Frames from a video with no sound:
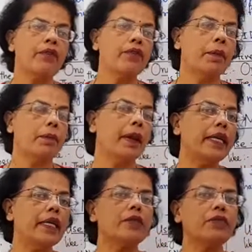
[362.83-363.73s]
the pet
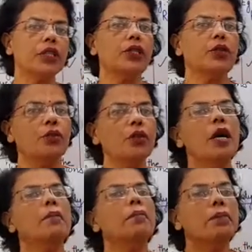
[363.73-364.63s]
is with you,
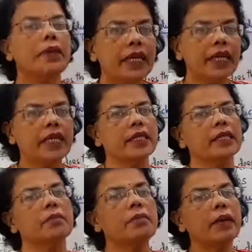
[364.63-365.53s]
please
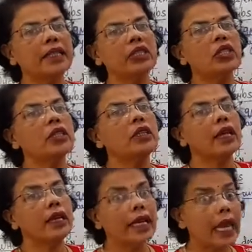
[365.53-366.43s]
mention the
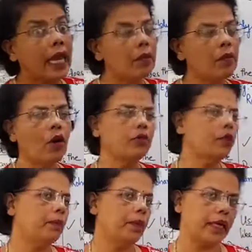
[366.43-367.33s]
name of the
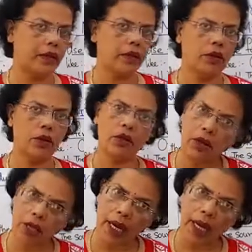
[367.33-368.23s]
pet.
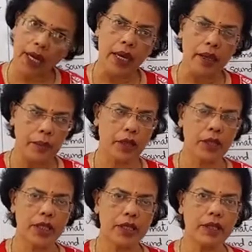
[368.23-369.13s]
Okay? Because
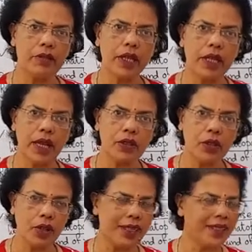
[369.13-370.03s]
it is very
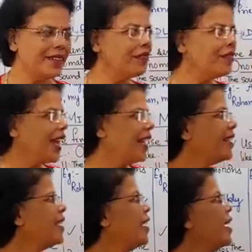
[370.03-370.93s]
natural. Fine.
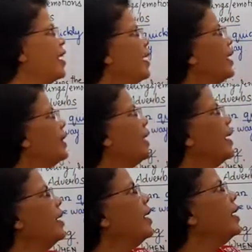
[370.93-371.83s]
Then
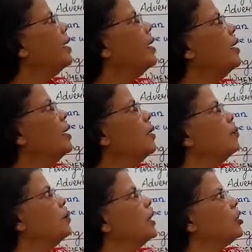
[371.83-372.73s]
here,
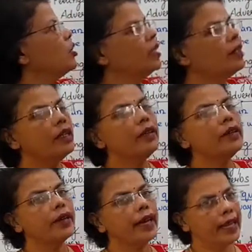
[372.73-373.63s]
mention the
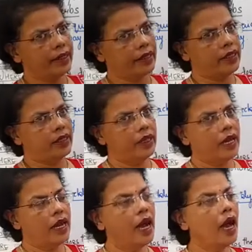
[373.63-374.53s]
traits.
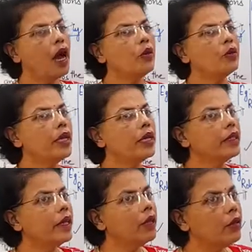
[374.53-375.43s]
How did
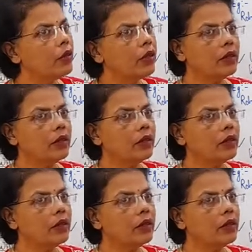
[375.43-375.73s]
they look?